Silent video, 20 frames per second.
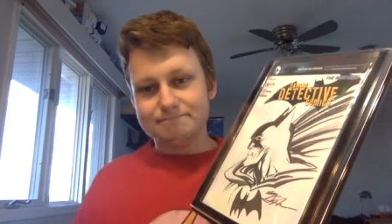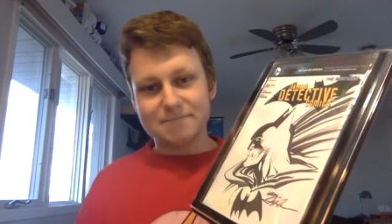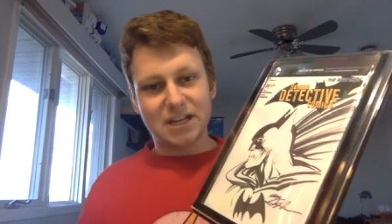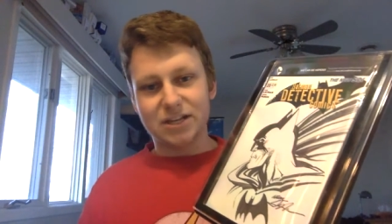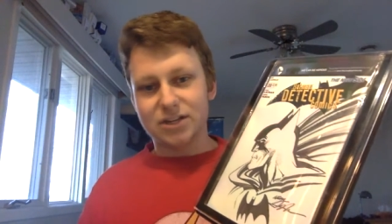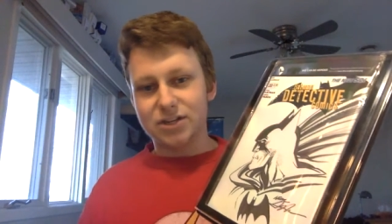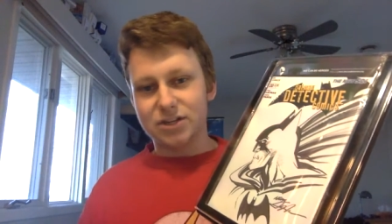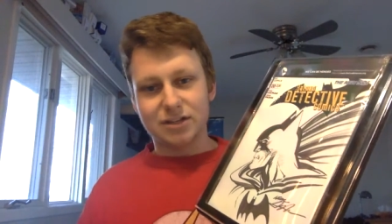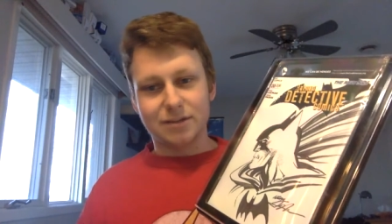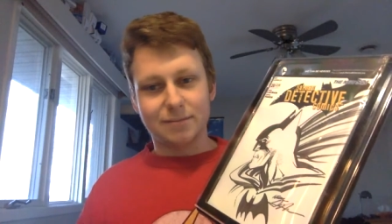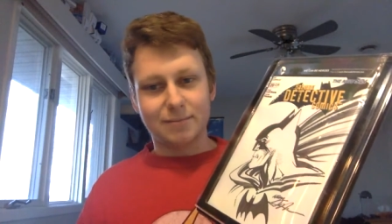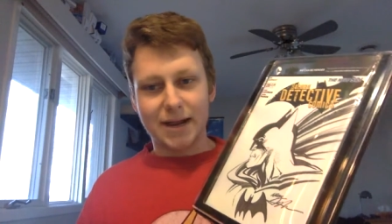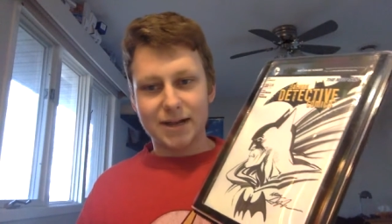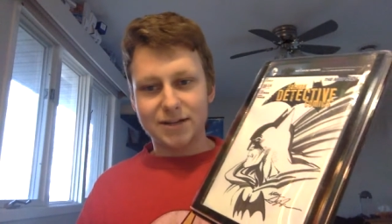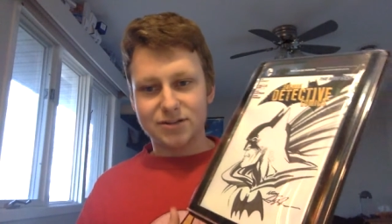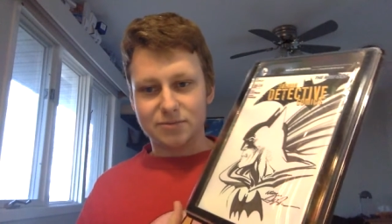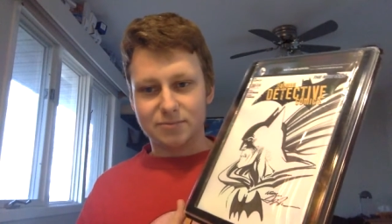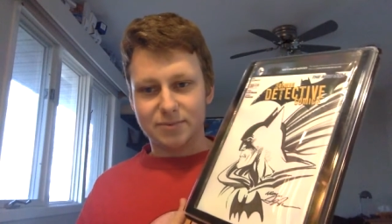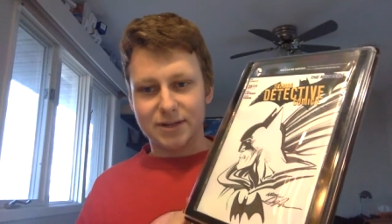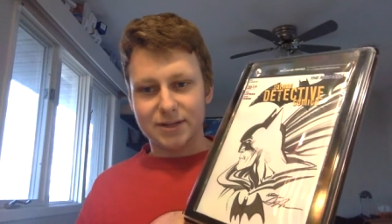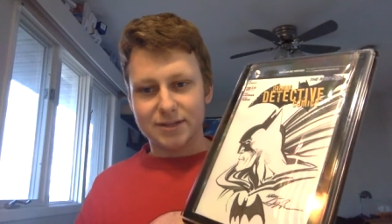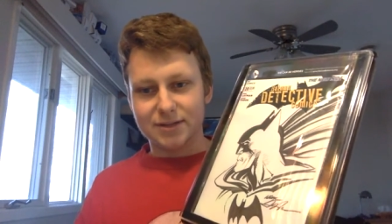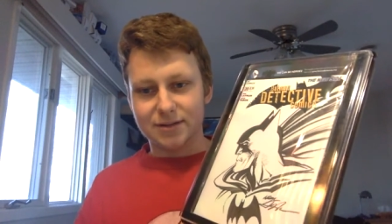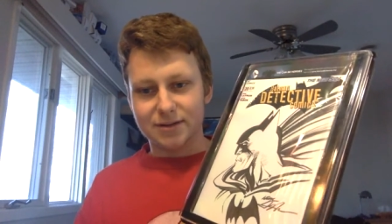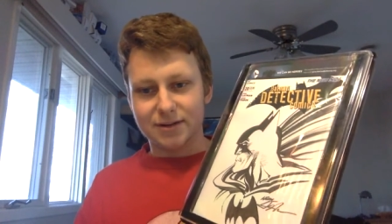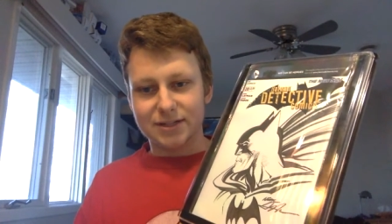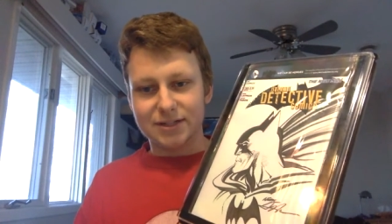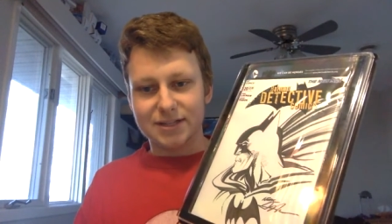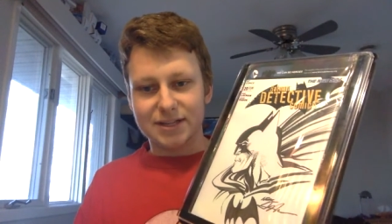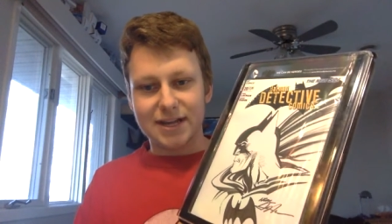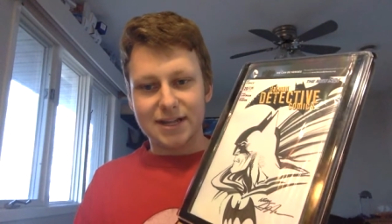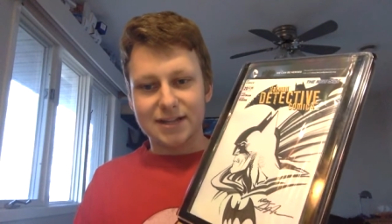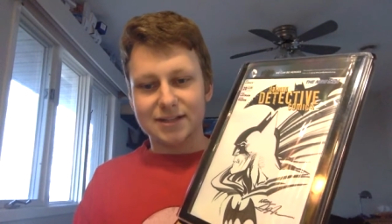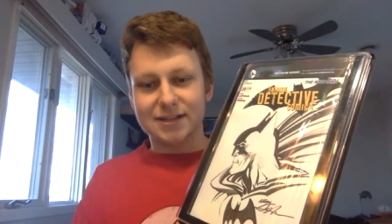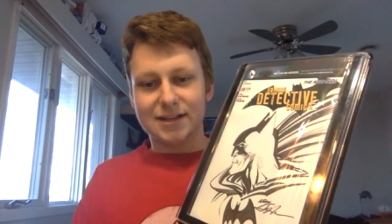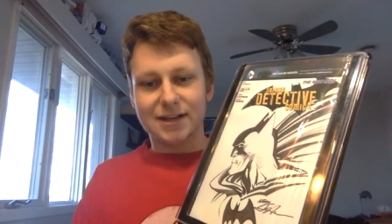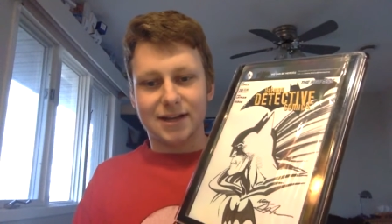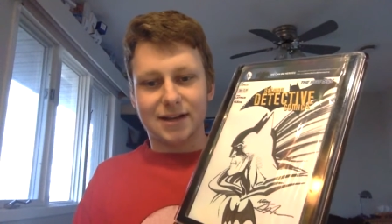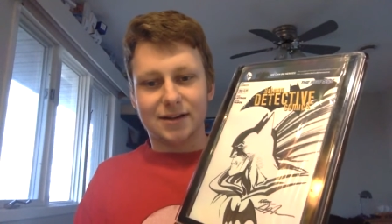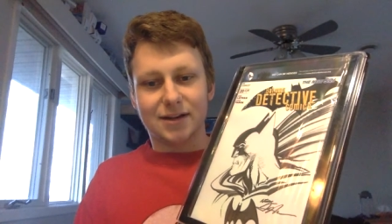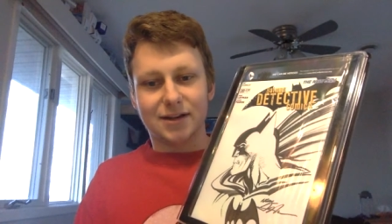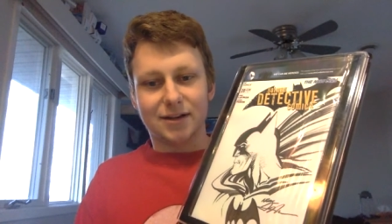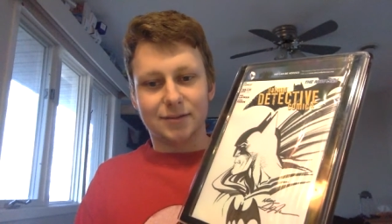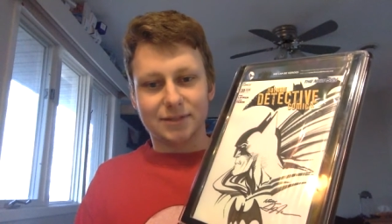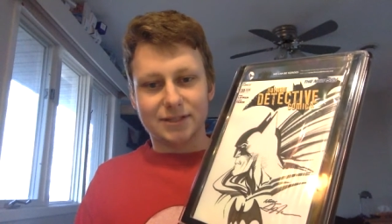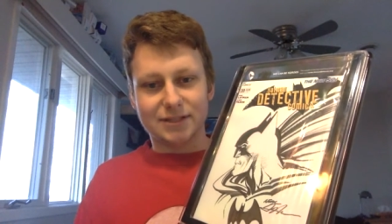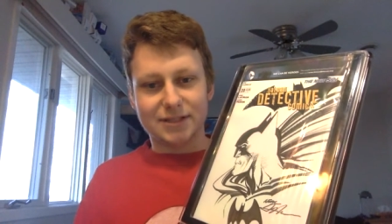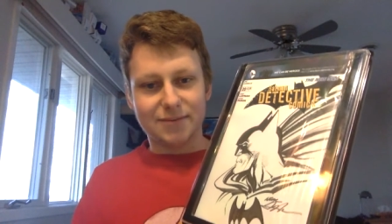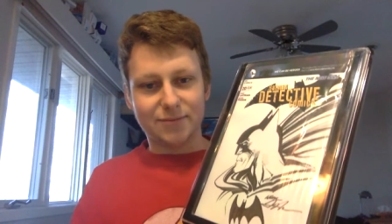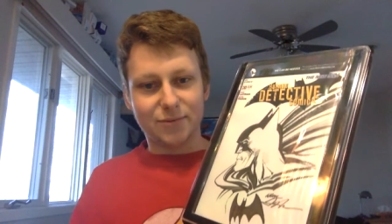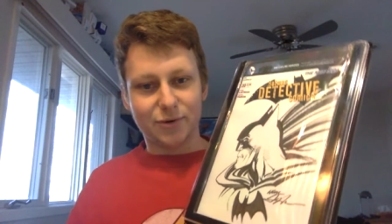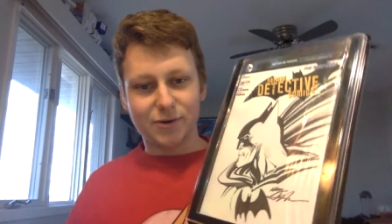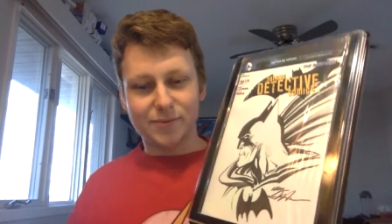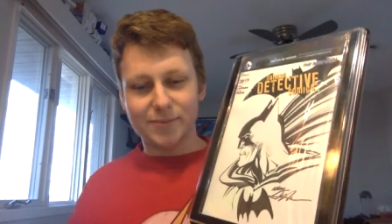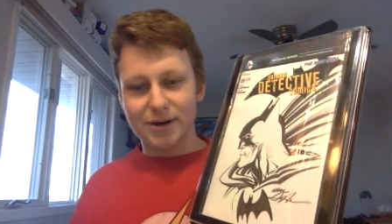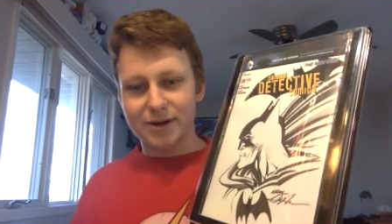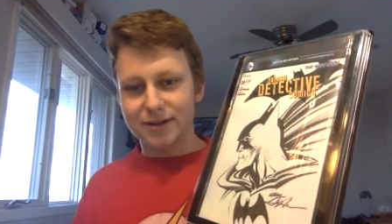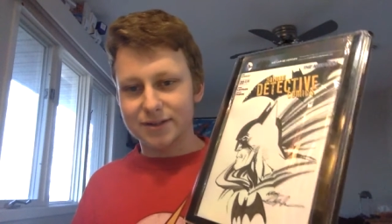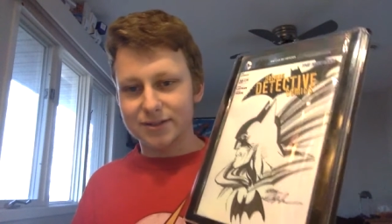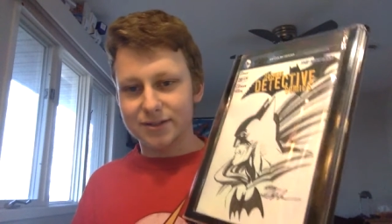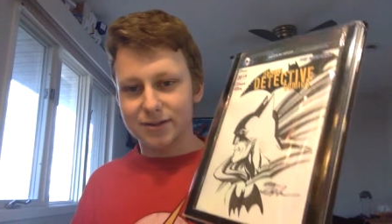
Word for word: it's just a masterpiece. You know, I just can't, can't come to say more about it.